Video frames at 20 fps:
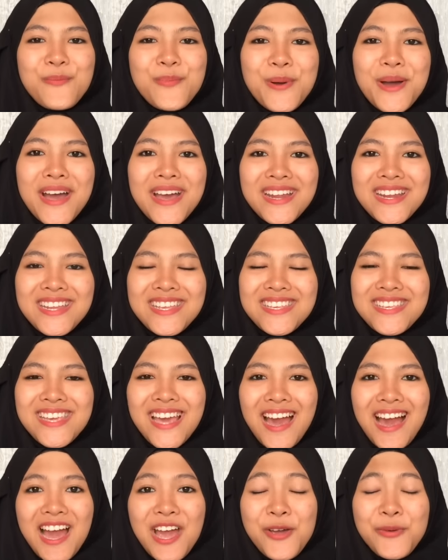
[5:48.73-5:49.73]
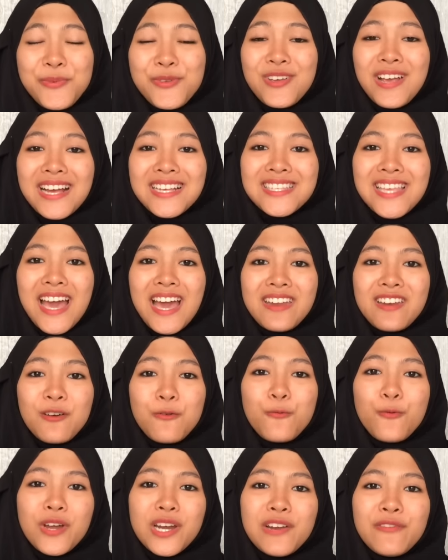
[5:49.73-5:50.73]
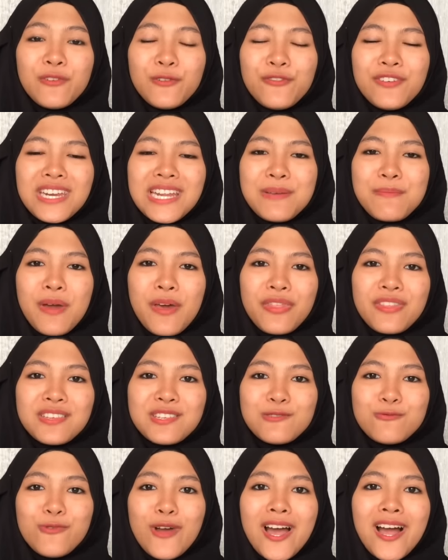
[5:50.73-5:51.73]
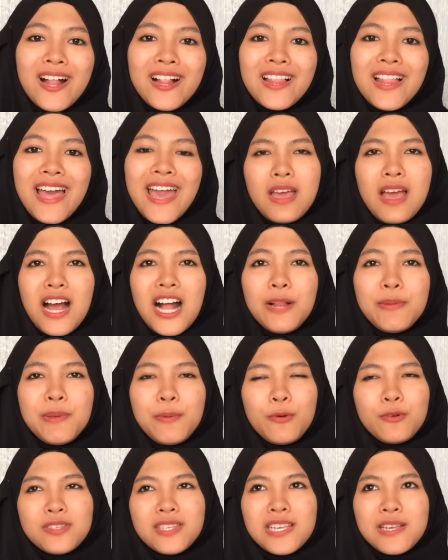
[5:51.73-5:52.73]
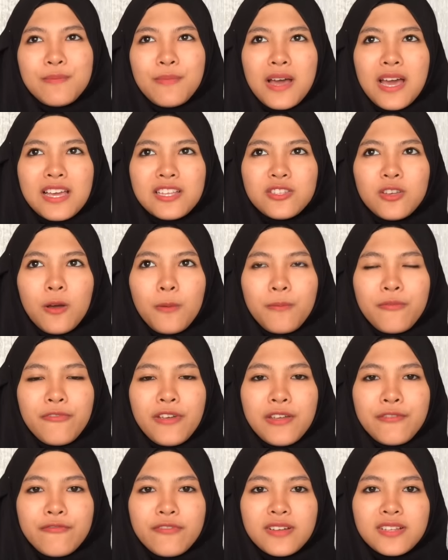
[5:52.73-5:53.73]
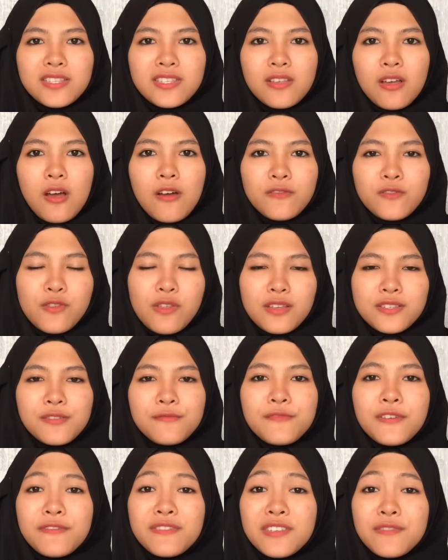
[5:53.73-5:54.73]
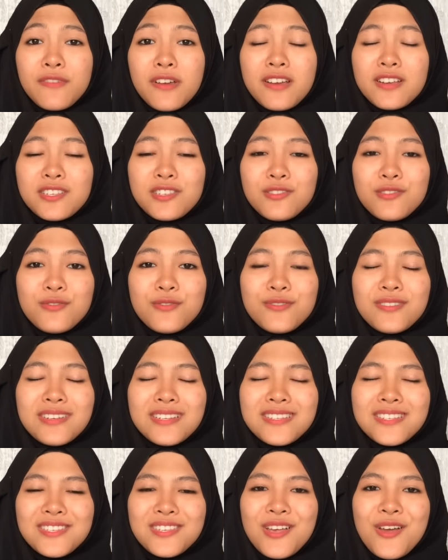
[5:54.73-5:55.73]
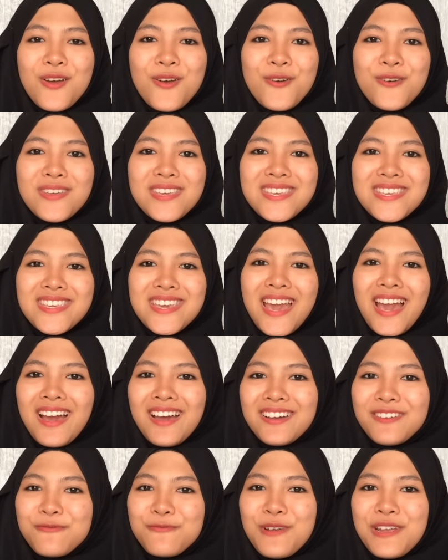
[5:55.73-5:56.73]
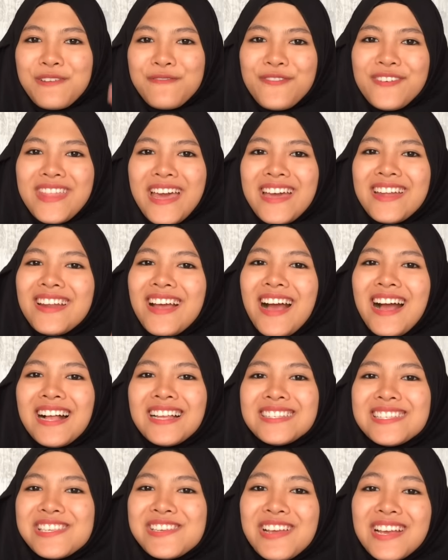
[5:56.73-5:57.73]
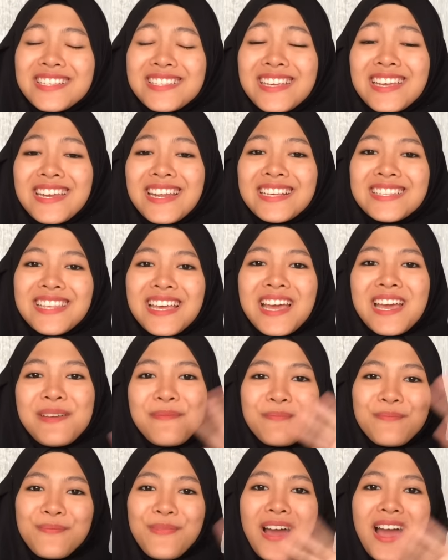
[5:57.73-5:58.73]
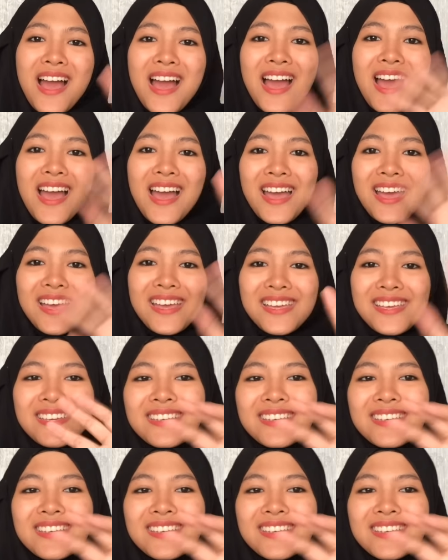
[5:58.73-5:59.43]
But yeah, I hope you guys had a wonderful reading month as well. I'll be posting my top favorites of 2015 very soon, so yeah, wait for that. I'll see you guys again next time. Bye!